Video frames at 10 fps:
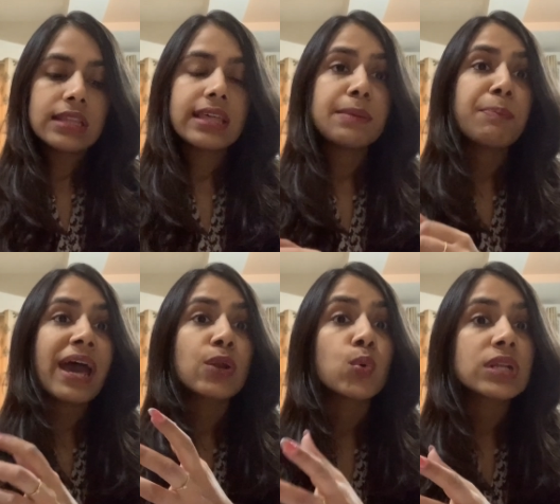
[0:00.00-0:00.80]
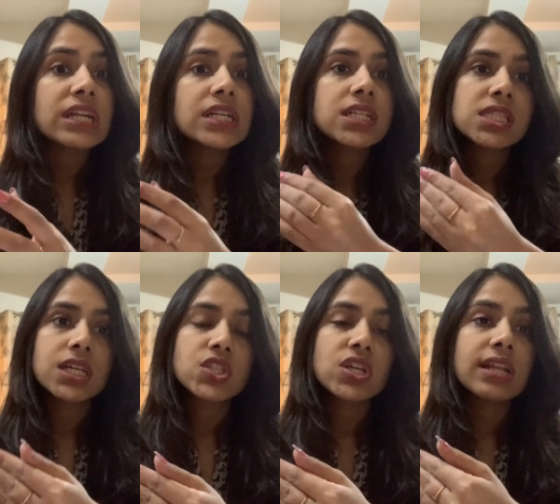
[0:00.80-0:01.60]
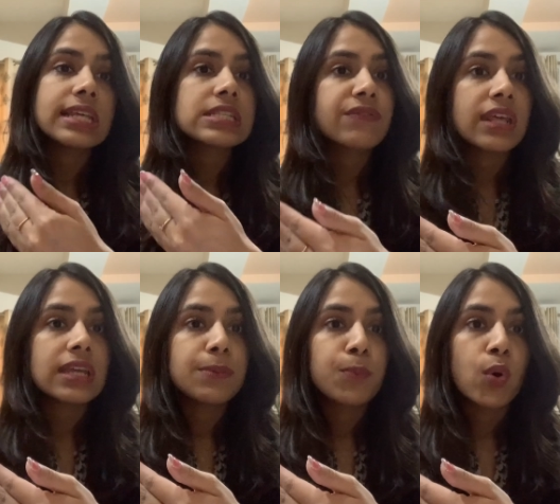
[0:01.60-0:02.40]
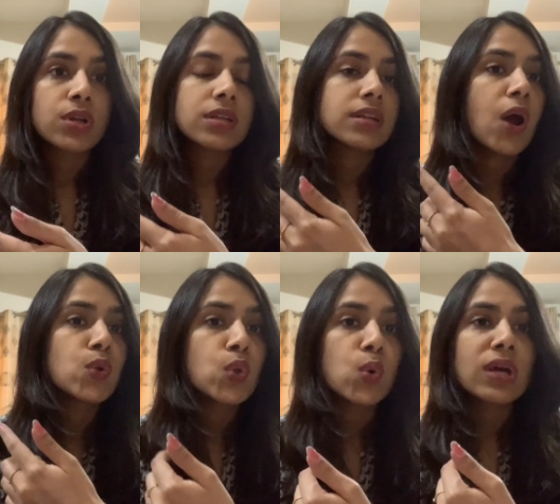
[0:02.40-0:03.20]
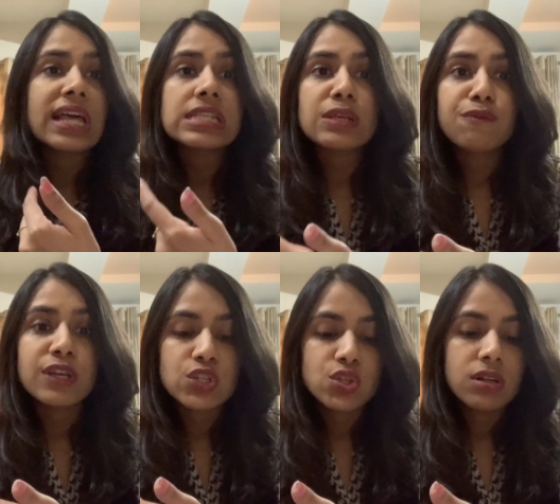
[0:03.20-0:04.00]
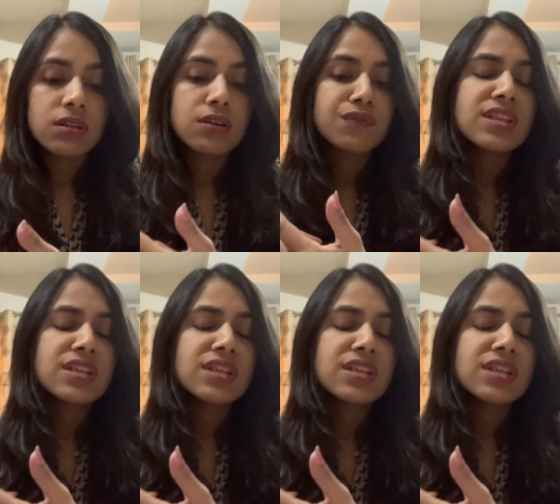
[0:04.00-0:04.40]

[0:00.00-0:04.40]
then parotid surgically is very important how to localize the facial nerve